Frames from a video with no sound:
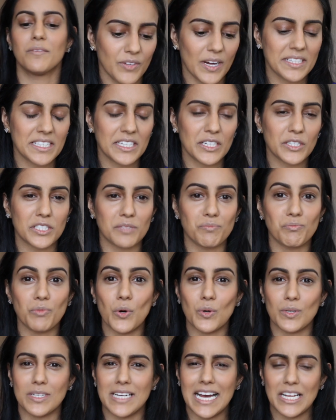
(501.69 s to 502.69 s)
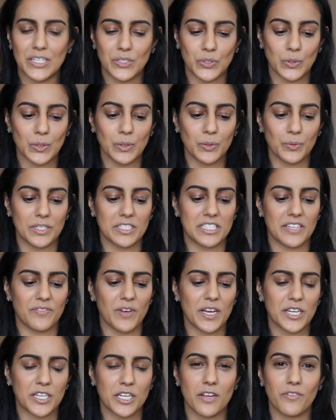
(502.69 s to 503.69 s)
I find it looks more natural, whereas
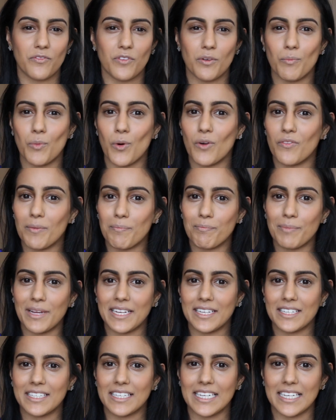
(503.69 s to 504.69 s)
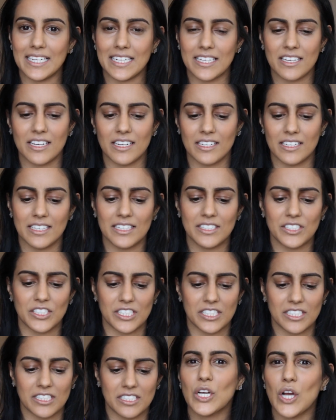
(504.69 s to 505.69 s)
if I go for more of a pinky colour, it
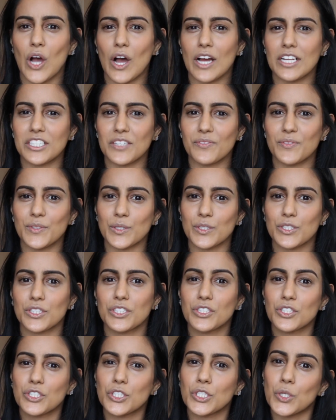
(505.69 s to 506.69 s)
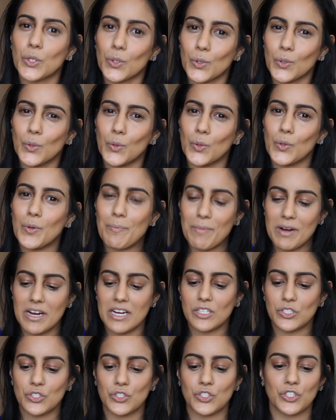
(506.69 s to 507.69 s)
just kind of looks too
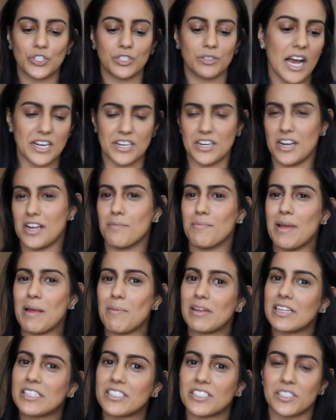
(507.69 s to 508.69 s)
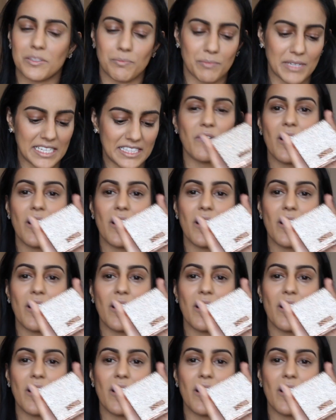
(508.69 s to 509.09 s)
much. I don't know, maybe it's just me.